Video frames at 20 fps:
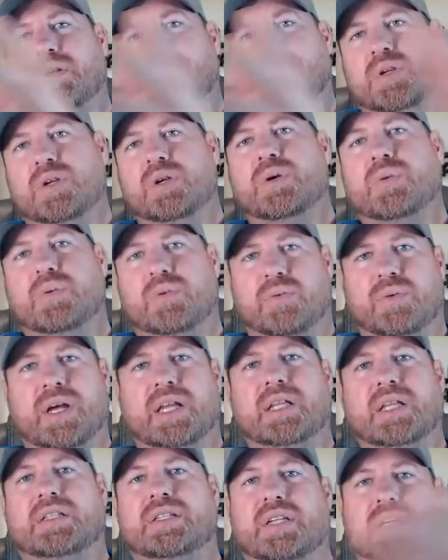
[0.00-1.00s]
new
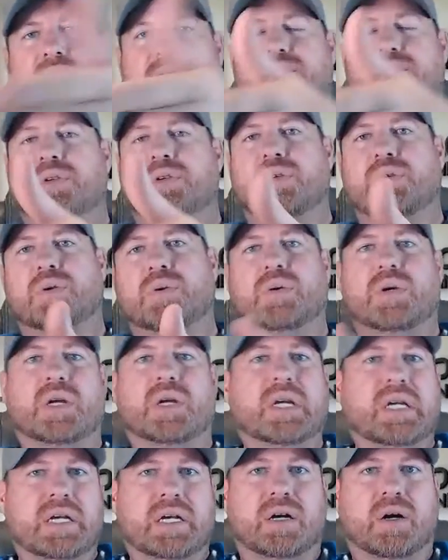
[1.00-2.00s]
relative to
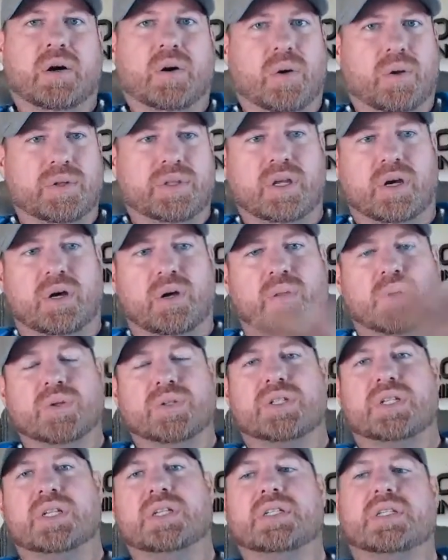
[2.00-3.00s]
the old
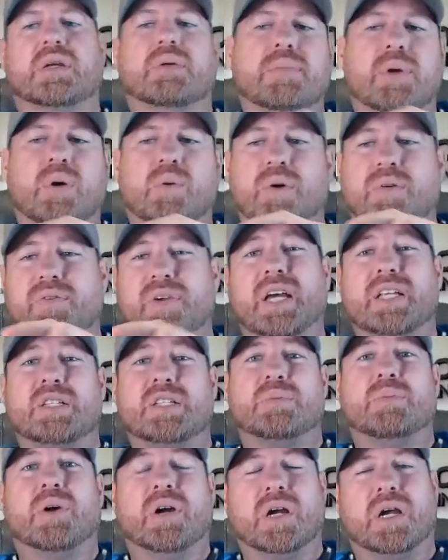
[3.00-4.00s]
system, but we've got
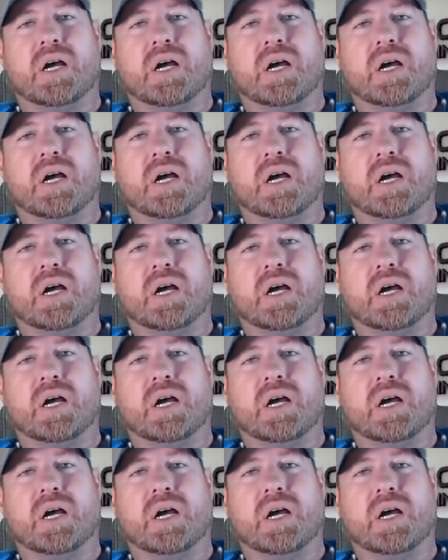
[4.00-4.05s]
smart